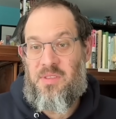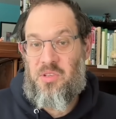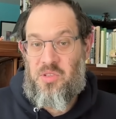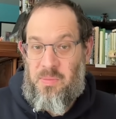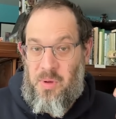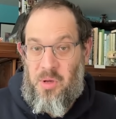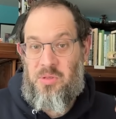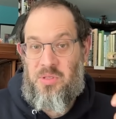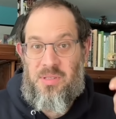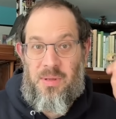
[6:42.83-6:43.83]
They're
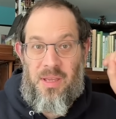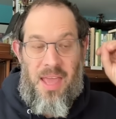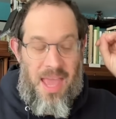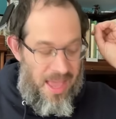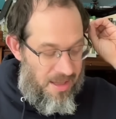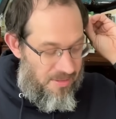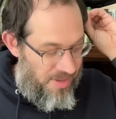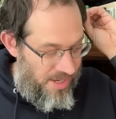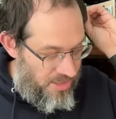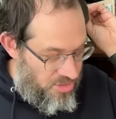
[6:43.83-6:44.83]
supposed to have
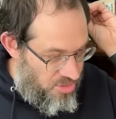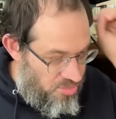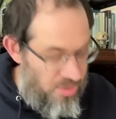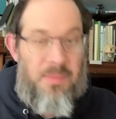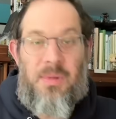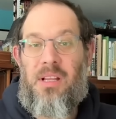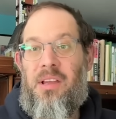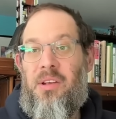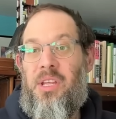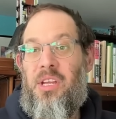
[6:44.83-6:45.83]
extreme
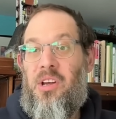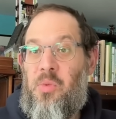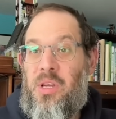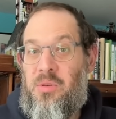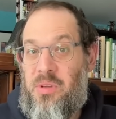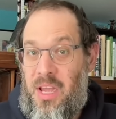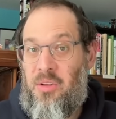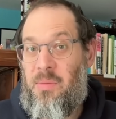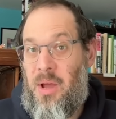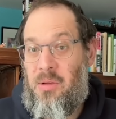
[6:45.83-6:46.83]
clarity on what you
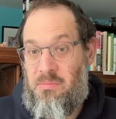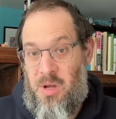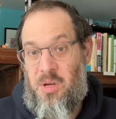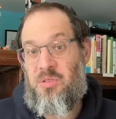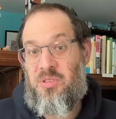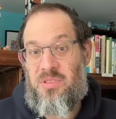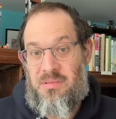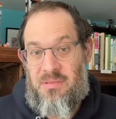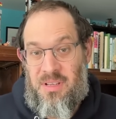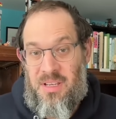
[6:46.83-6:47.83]
care about most.
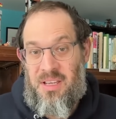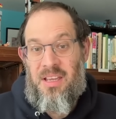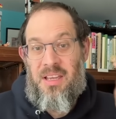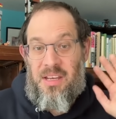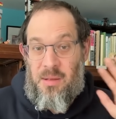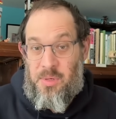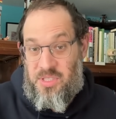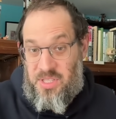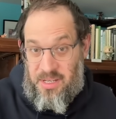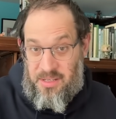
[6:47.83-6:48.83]
Number
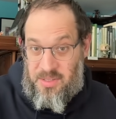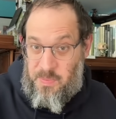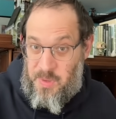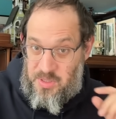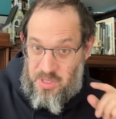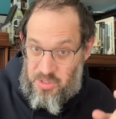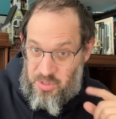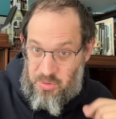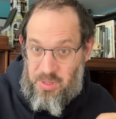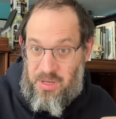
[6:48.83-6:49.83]
six,
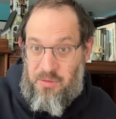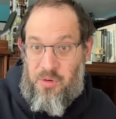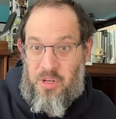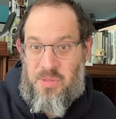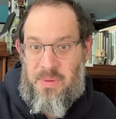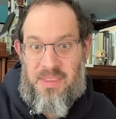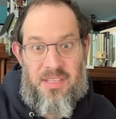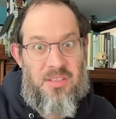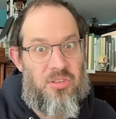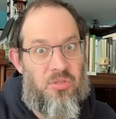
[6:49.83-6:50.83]
positional reinforcement.
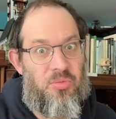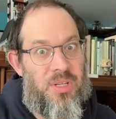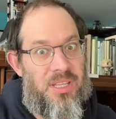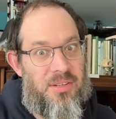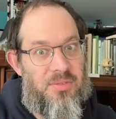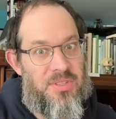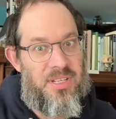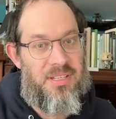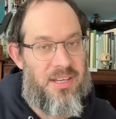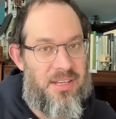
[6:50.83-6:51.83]
This is a really
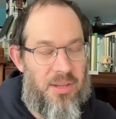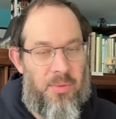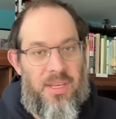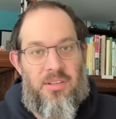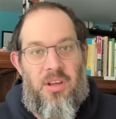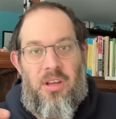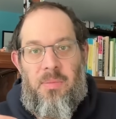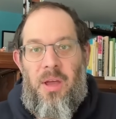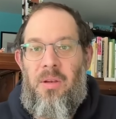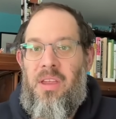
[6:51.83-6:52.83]
interesting technique we need to talk
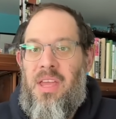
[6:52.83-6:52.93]
about.